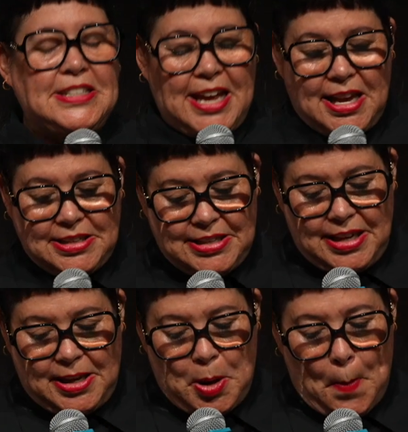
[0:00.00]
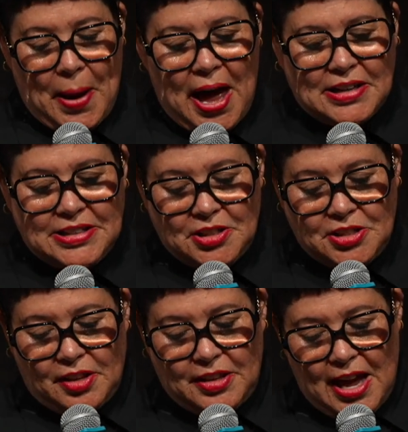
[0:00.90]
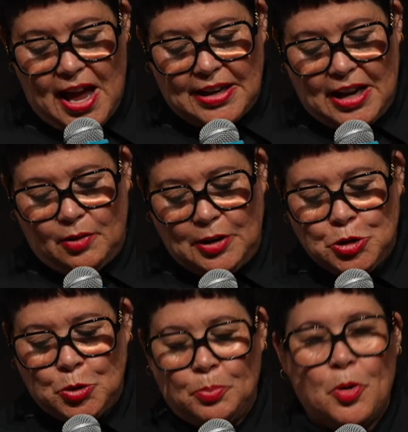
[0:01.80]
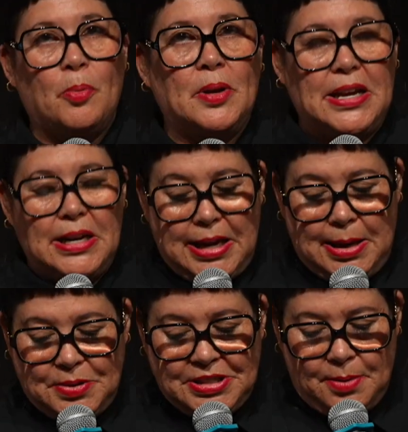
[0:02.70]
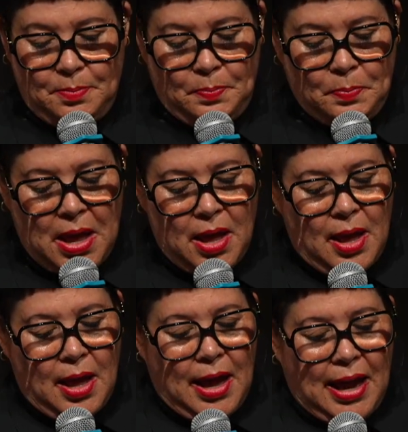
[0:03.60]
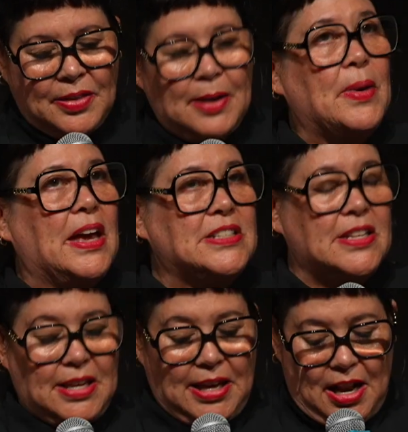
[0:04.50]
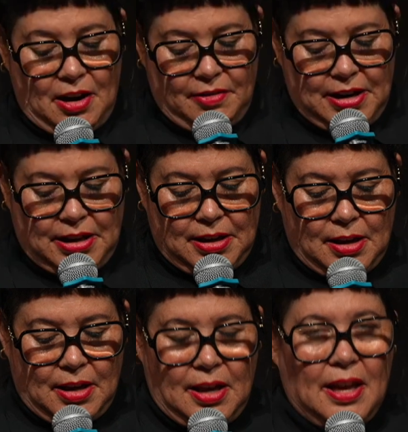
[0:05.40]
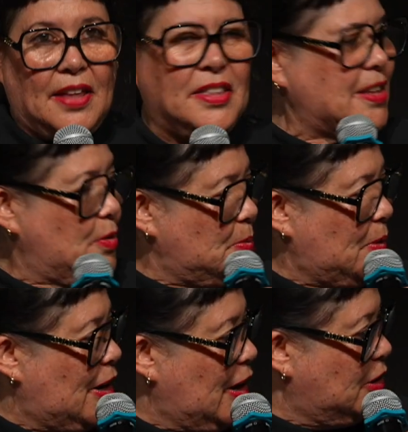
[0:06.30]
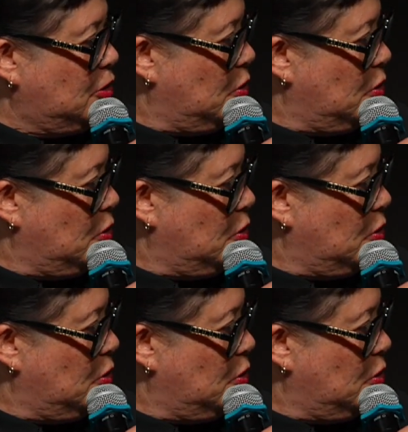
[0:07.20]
in a taxi, parked outside the art gallery to a property in Epsom, and then back to the gallery. I think that was about like